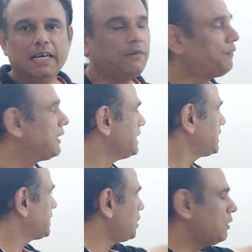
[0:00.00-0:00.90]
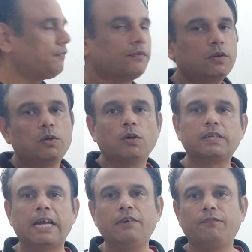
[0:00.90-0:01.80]
Differentiation of
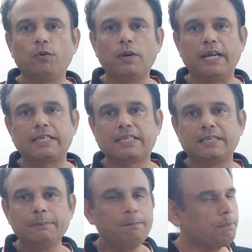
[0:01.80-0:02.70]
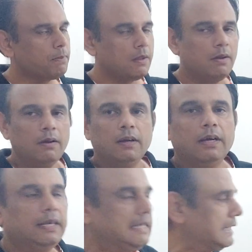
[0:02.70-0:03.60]
cosine 4x.
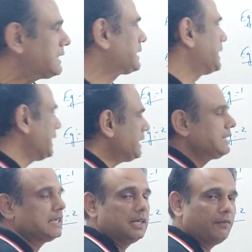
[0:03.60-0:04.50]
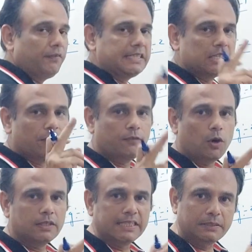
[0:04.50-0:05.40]
Yes, correct. Differentiation of
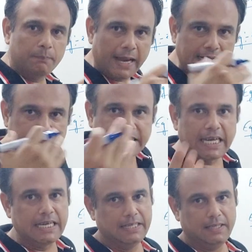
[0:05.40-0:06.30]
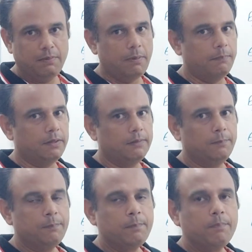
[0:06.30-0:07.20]
cos is minus sine. Remember,
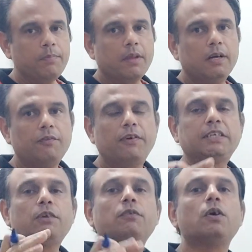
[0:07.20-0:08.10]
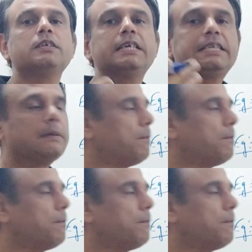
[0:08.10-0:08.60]
differentiation of cos is